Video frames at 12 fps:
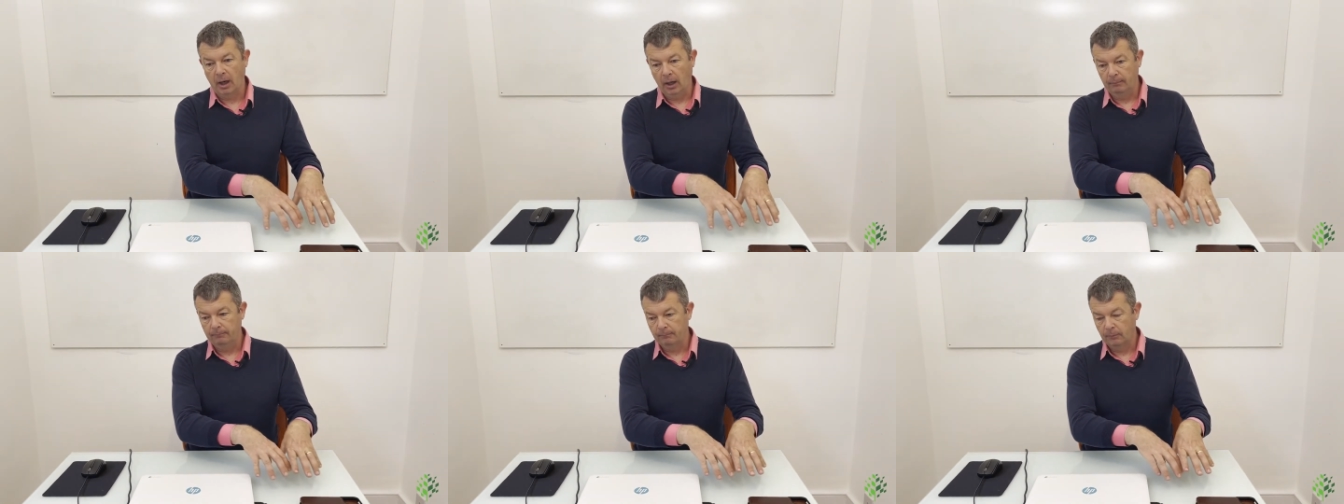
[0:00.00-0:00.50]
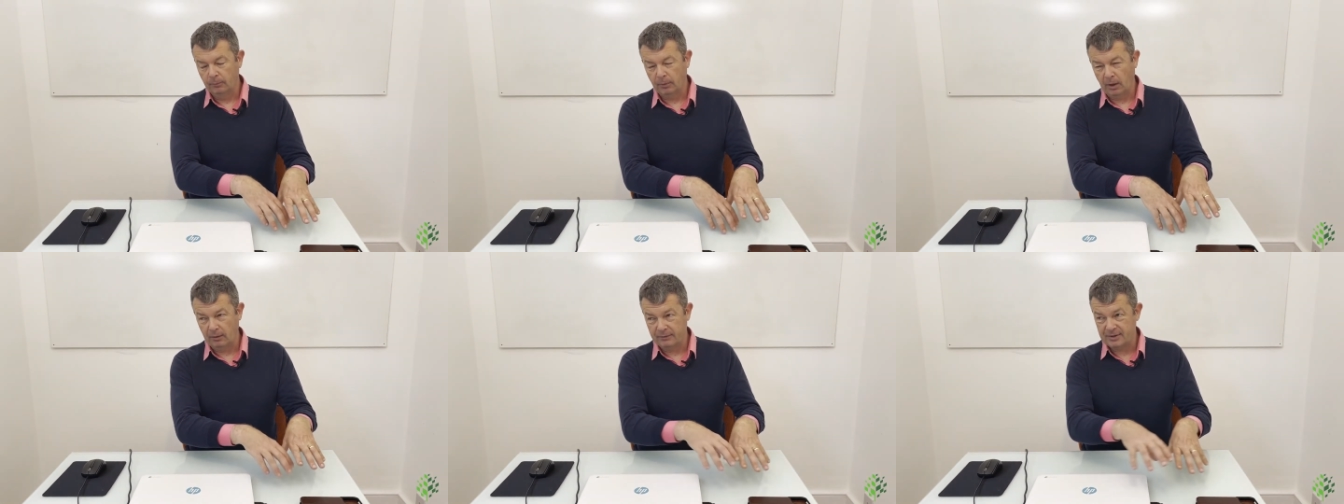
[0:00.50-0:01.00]
Um,
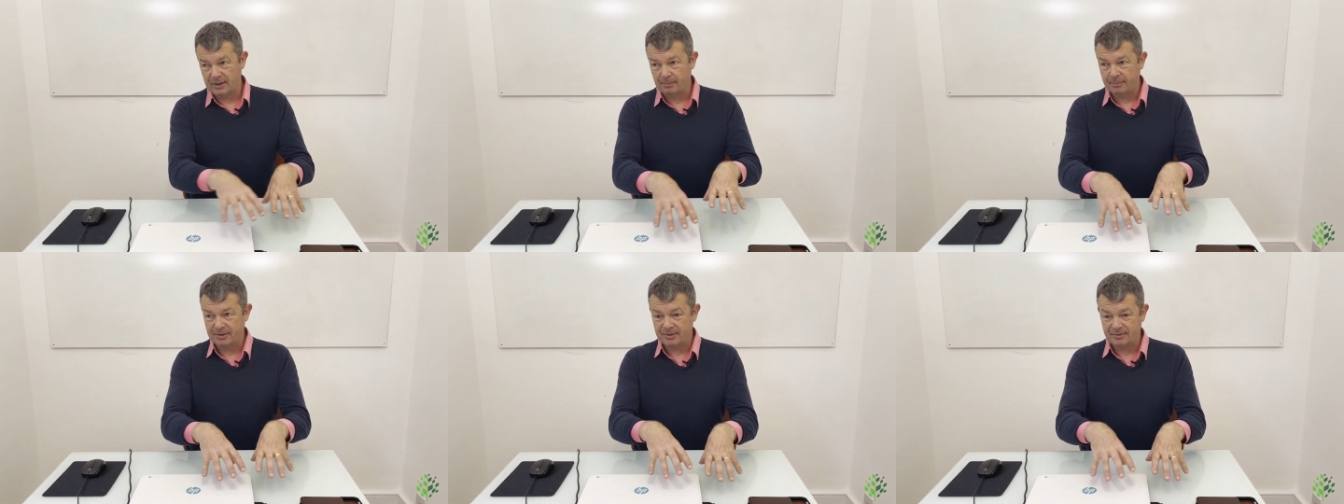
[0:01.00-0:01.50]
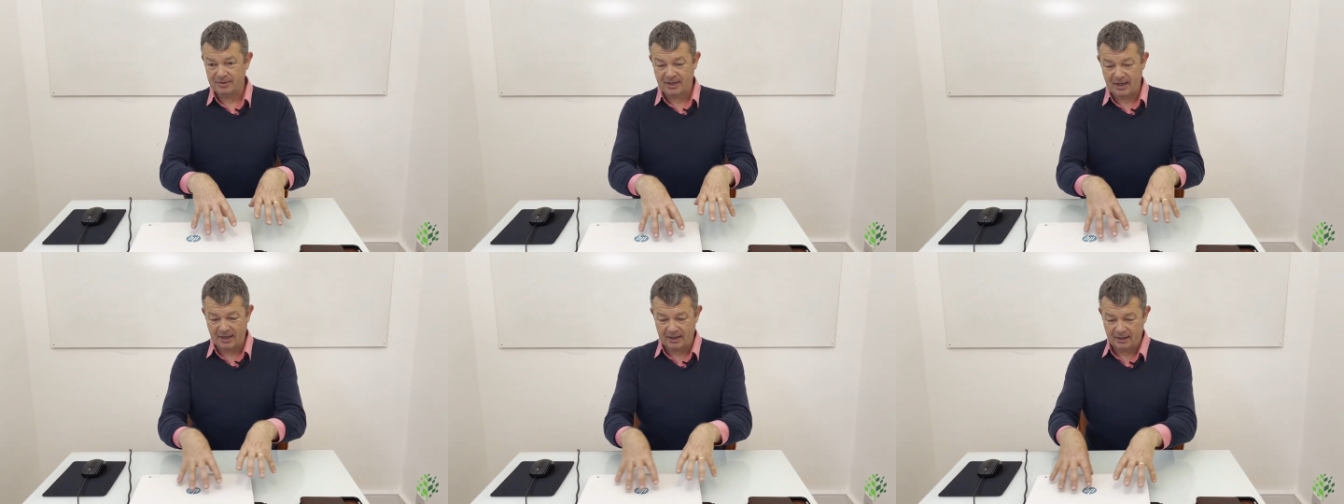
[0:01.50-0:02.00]
I've seen it
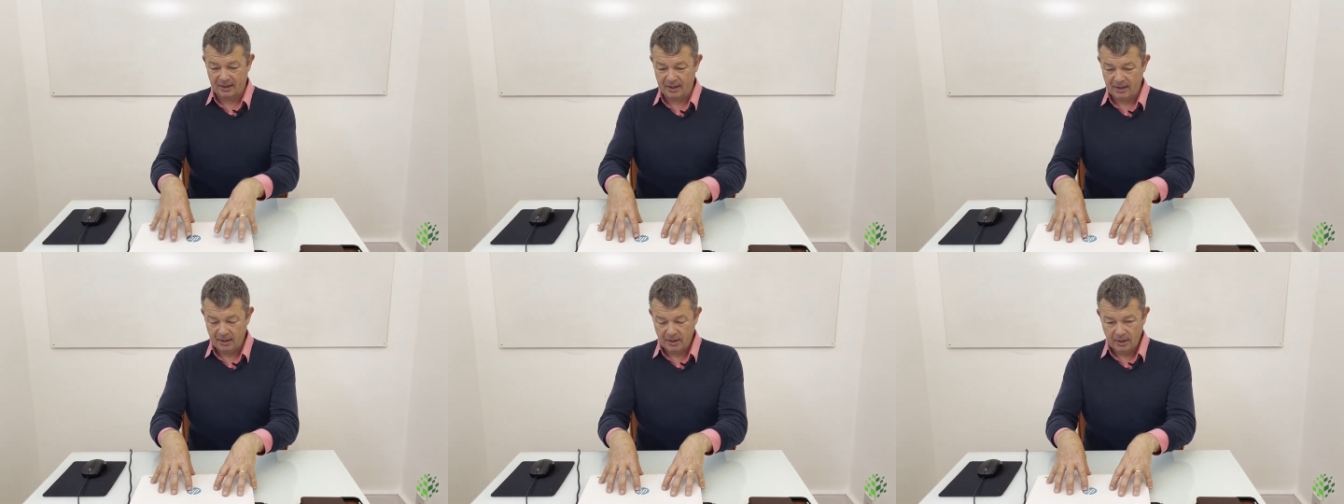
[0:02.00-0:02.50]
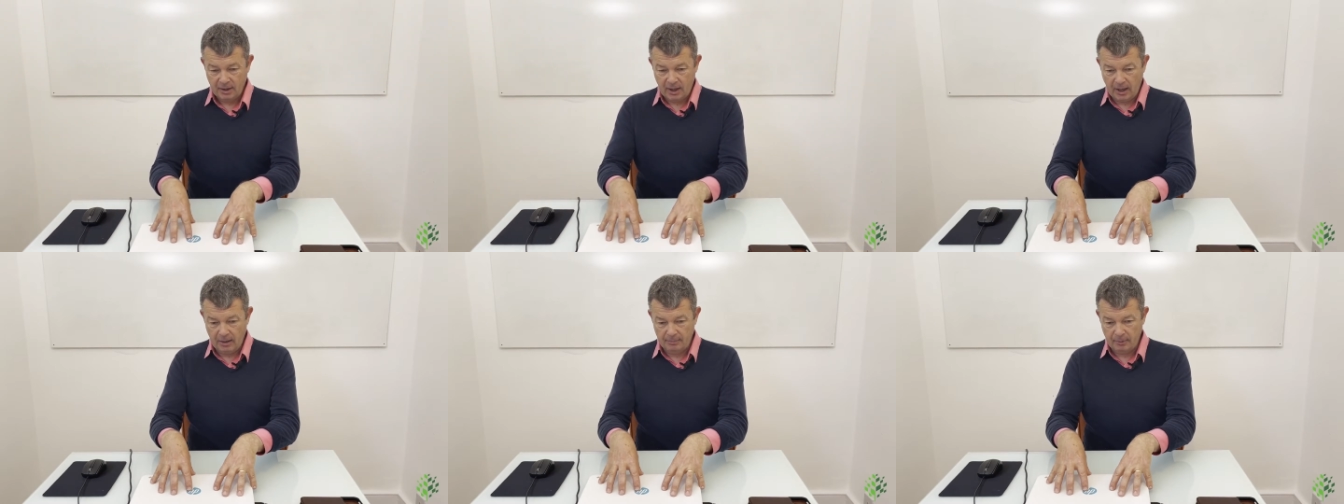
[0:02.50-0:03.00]
particularly
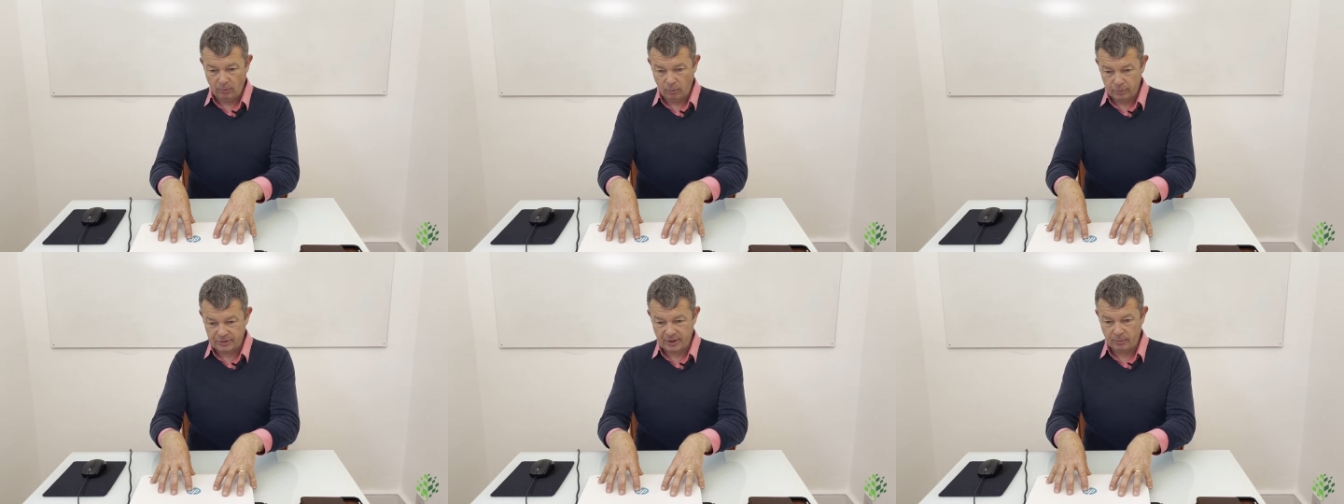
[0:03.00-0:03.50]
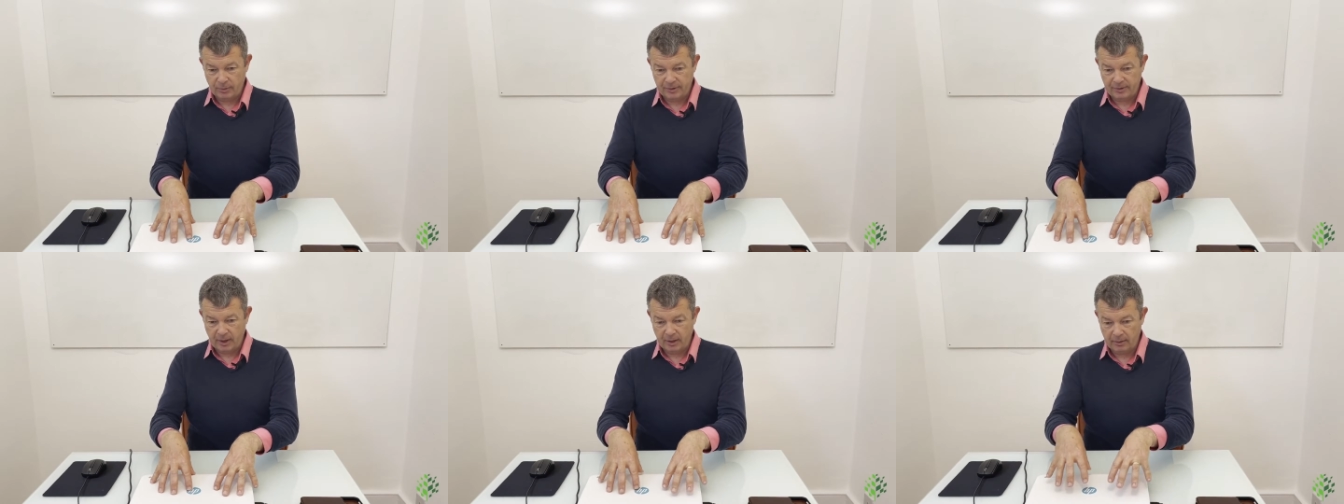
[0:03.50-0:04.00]
um, also
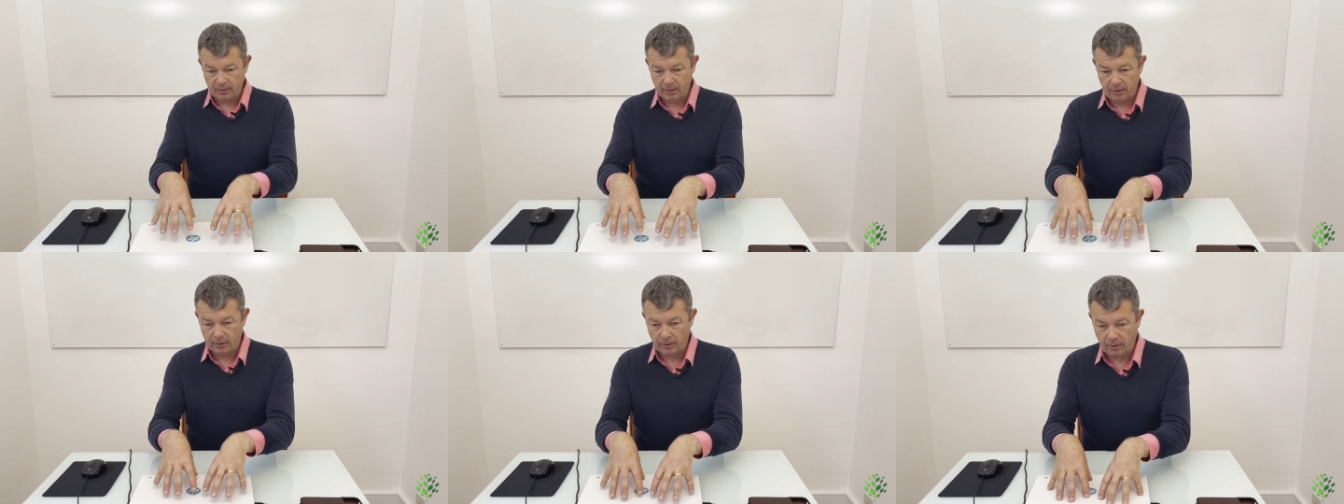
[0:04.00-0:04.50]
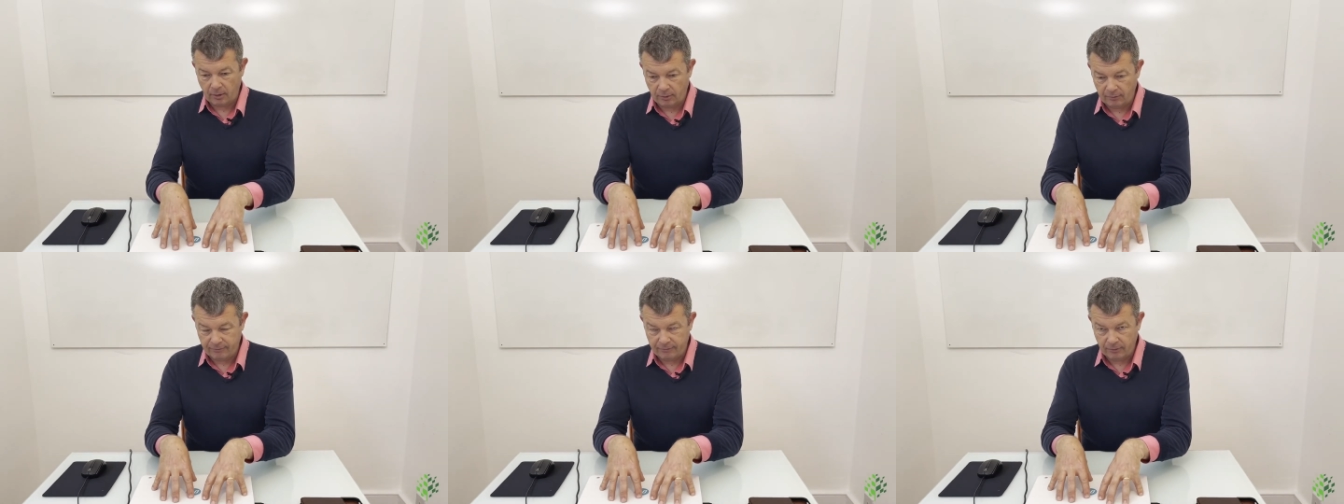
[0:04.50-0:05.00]
with the the
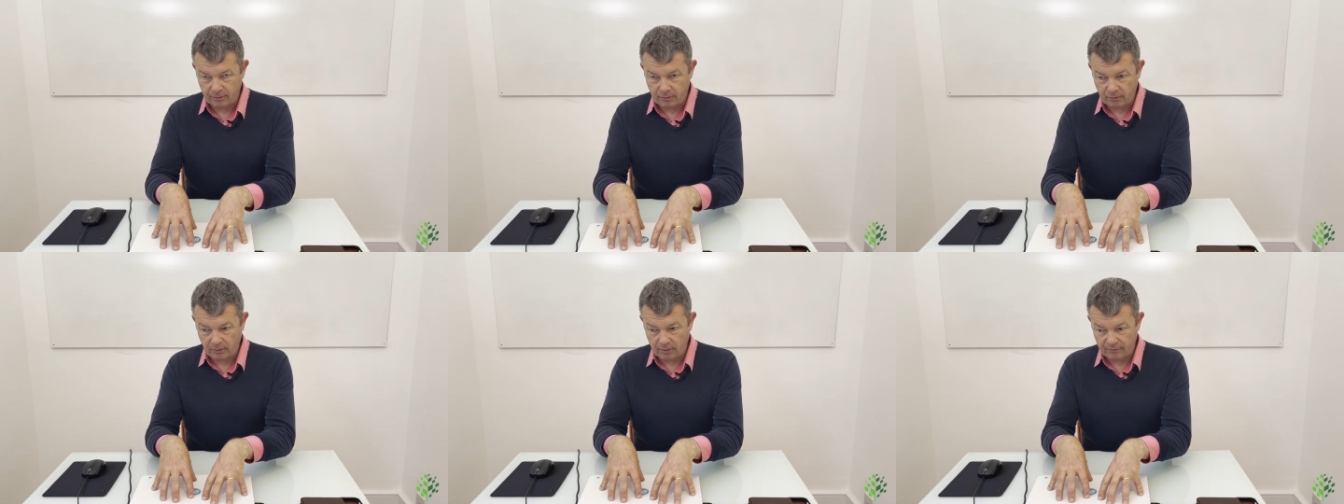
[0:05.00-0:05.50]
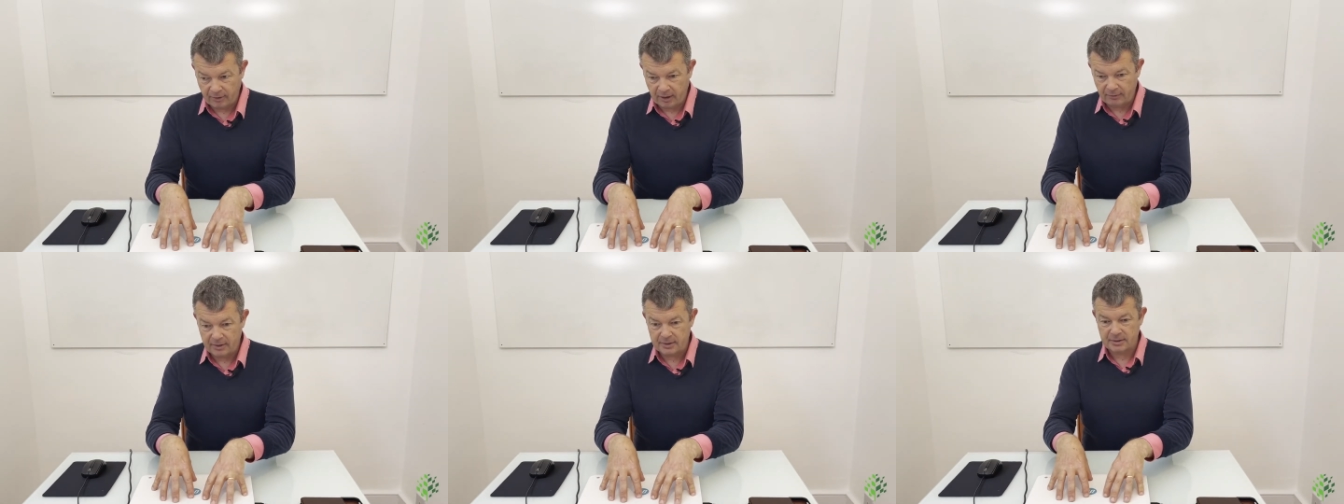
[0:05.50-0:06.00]
kind of
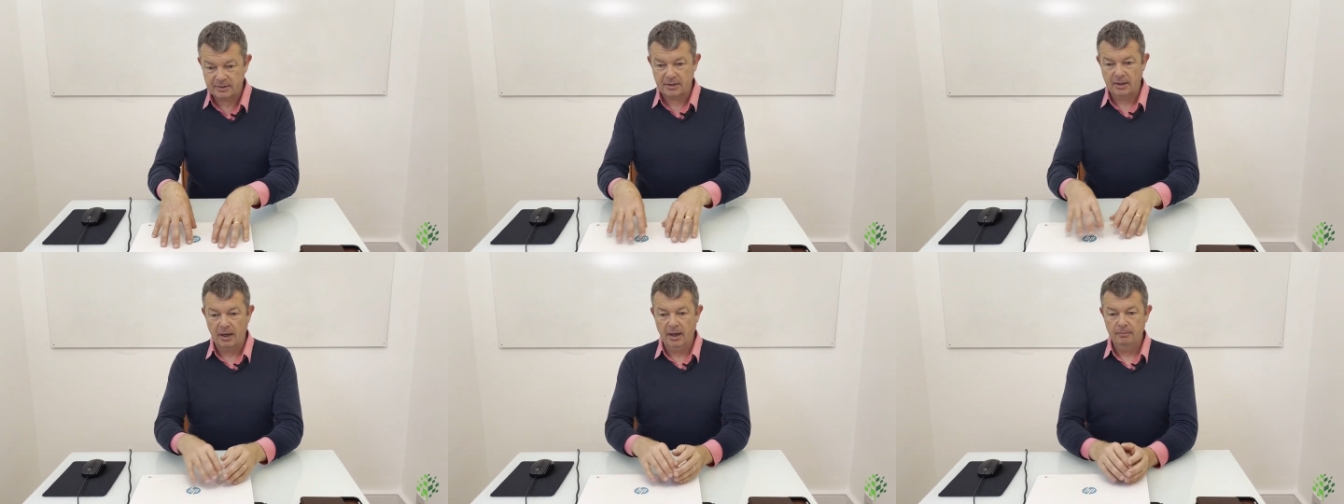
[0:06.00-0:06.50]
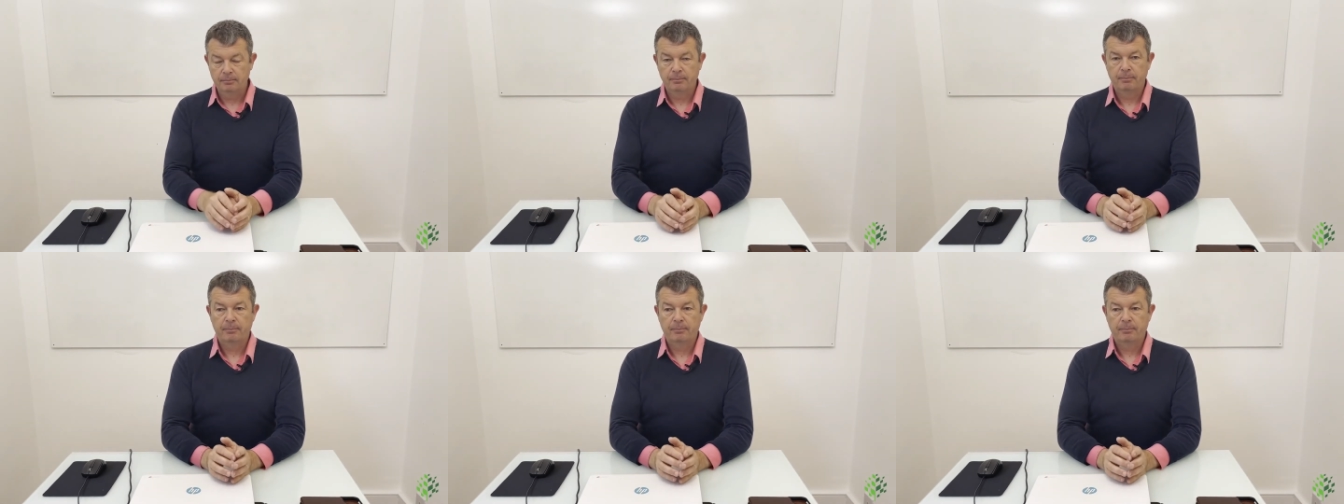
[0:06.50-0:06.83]
coronavirus uh,